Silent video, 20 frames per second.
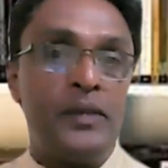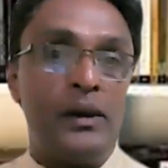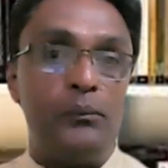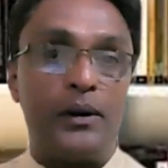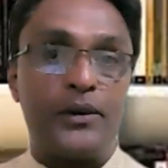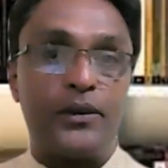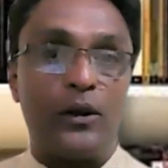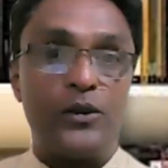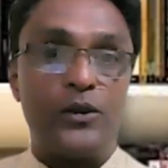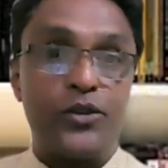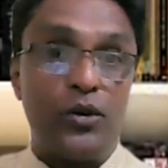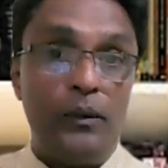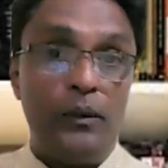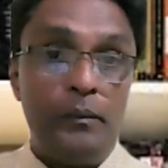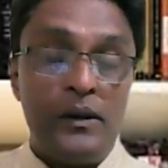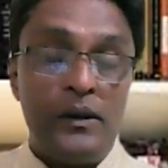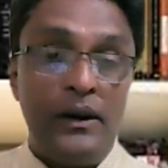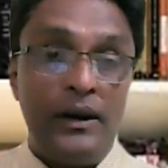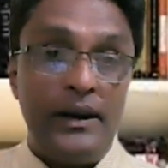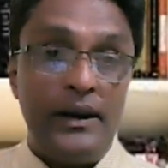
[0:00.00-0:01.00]
but
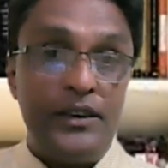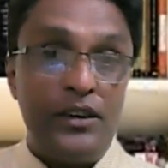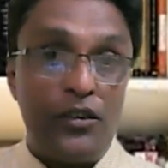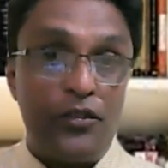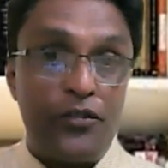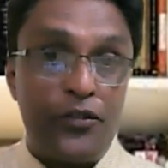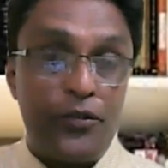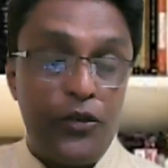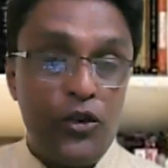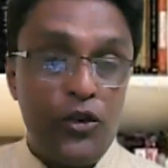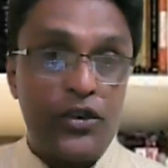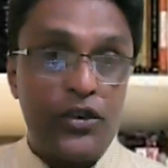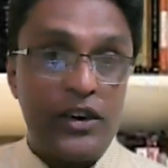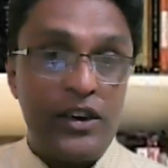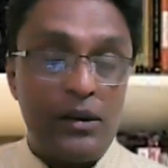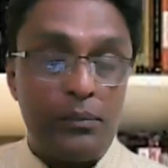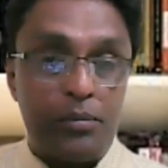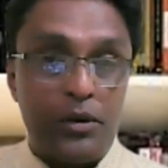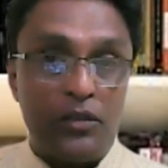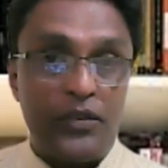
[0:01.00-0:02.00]
also in your future, in
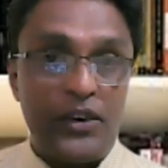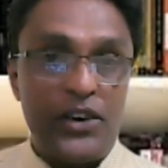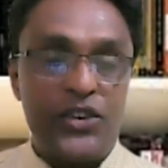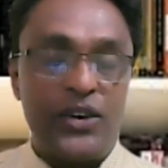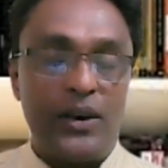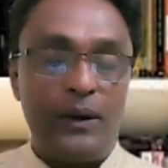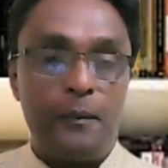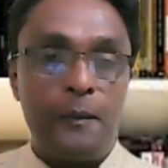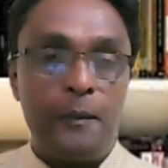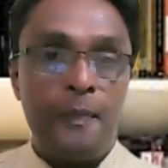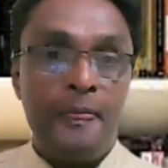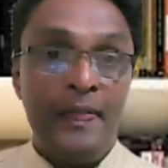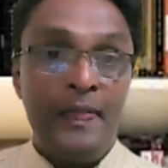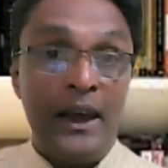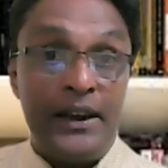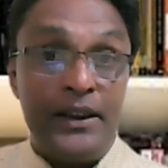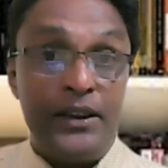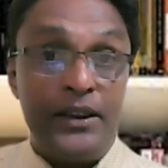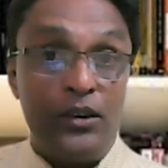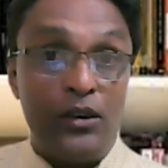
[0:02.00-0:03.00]
your profession,
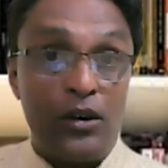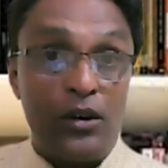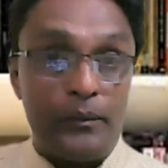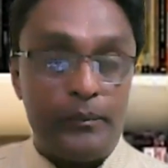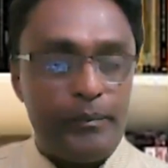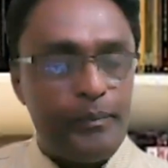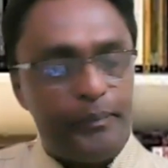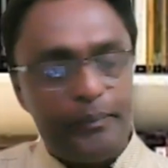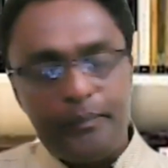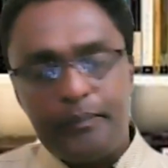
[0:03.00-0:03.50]
in your